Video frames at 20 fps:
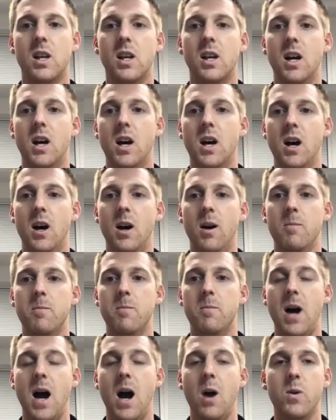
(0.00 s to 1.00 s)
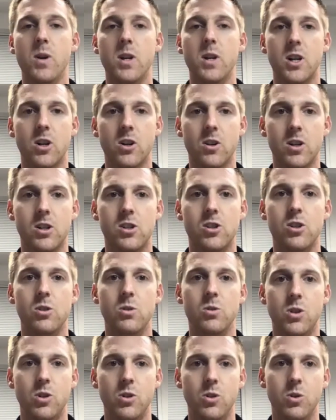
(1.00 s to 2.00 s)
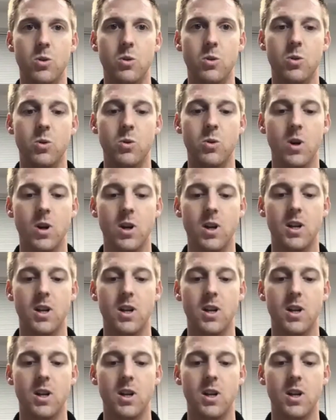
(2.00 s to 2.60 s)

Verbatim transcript: um, I would encourage you to,